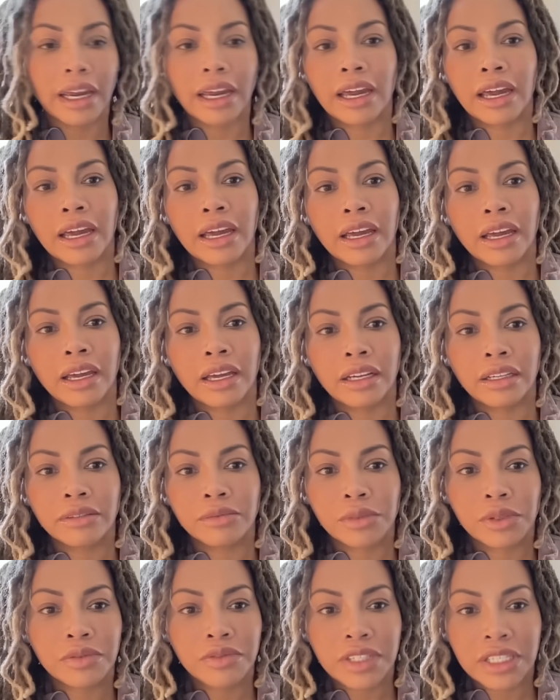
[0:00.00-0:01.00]

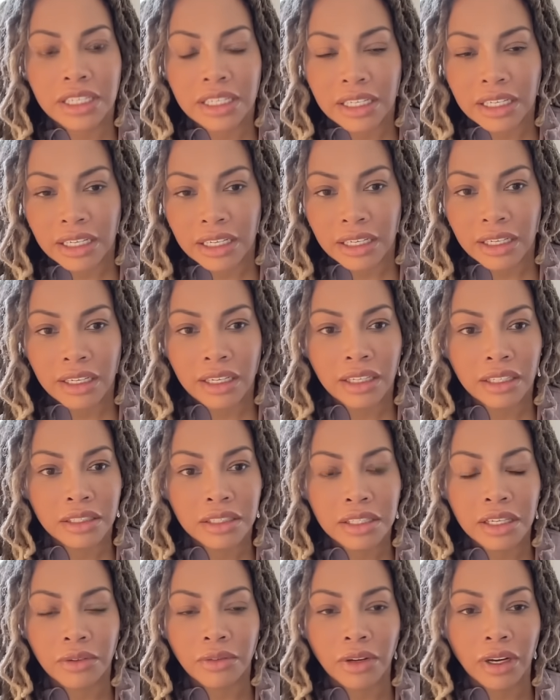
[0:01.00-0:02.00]
and with Diddy and
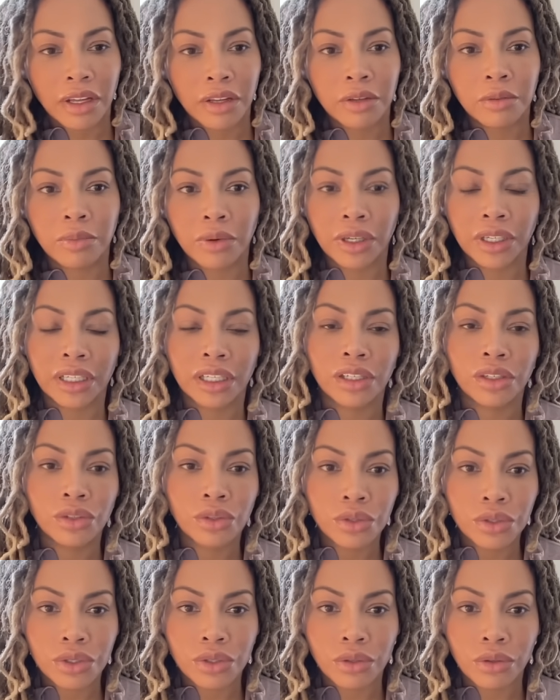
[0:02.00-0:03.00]
several other breaking
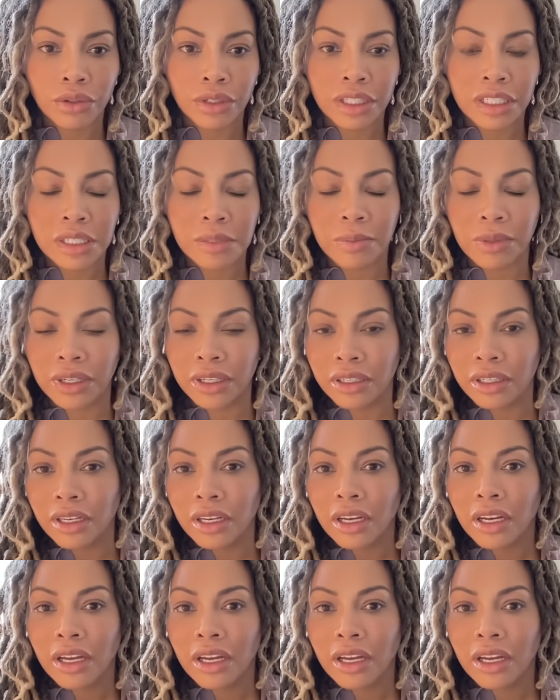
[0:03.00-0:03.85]
news stories, but